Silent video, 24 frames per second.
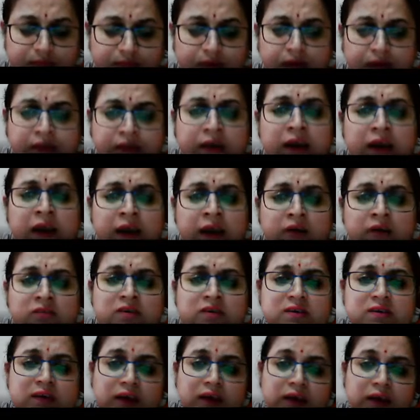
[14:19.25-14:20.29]
they have a
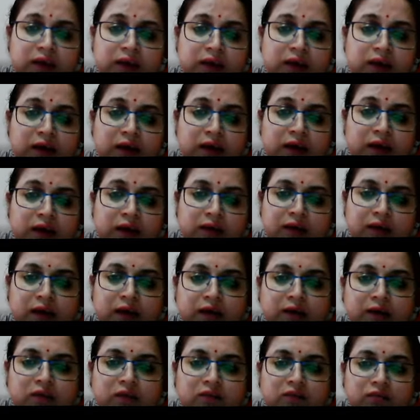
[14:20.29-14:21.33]
saying that
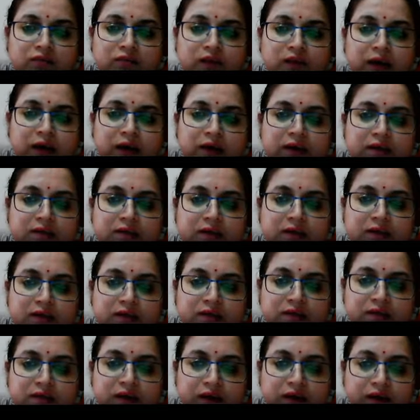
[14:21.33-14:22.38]
if there is a
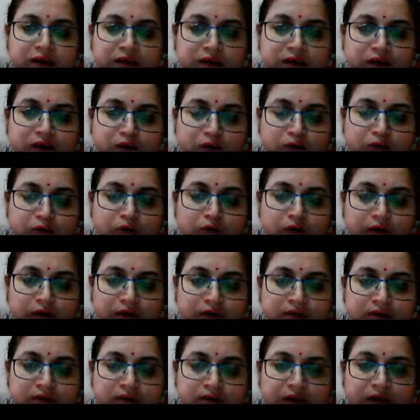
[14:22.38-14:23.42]

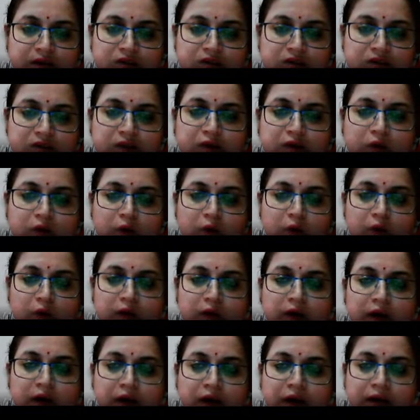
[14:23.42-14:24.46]
destruction or
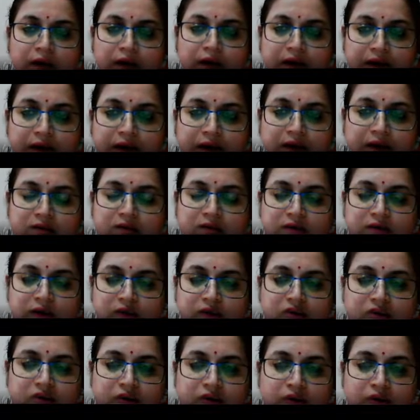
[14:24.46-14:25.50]

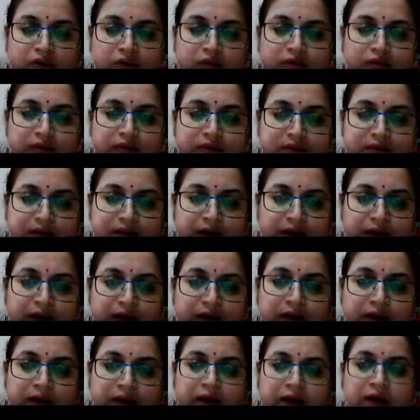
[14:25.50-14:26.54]
deconstruction of a star,
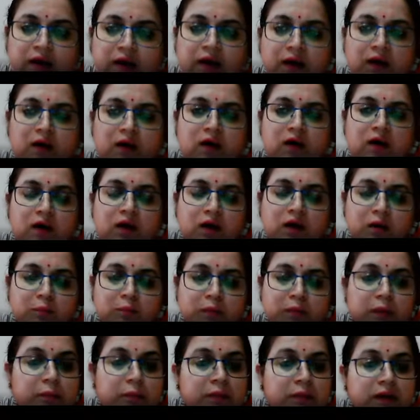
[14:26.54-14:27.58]

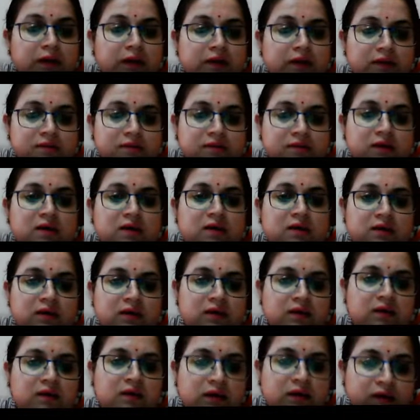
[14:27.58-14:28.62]
maybe it is a
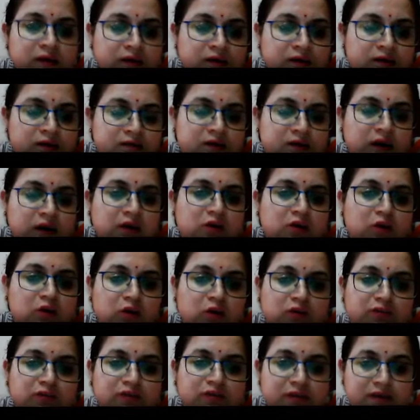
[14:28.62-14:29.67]
sign
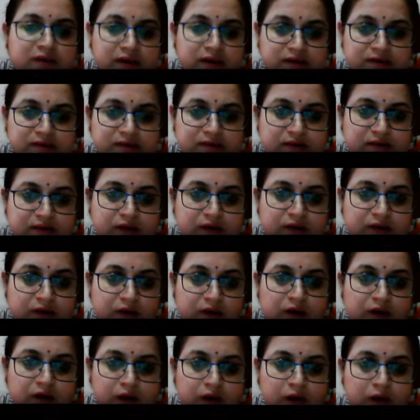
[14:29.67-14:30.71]
of disaster.
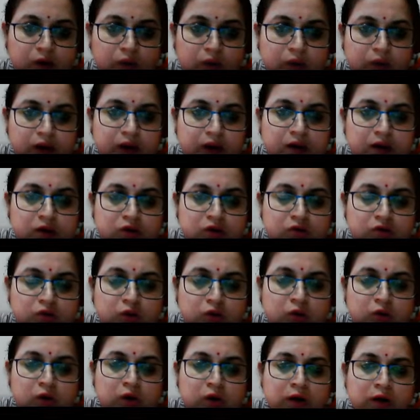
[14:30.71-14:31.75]
Okay,
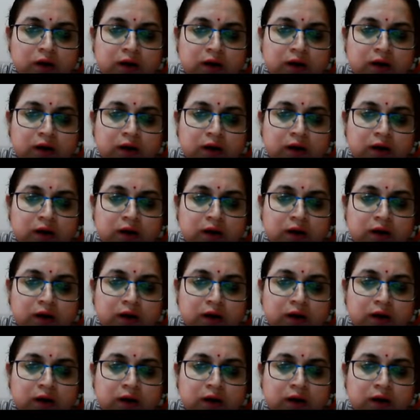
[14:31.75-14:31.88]
so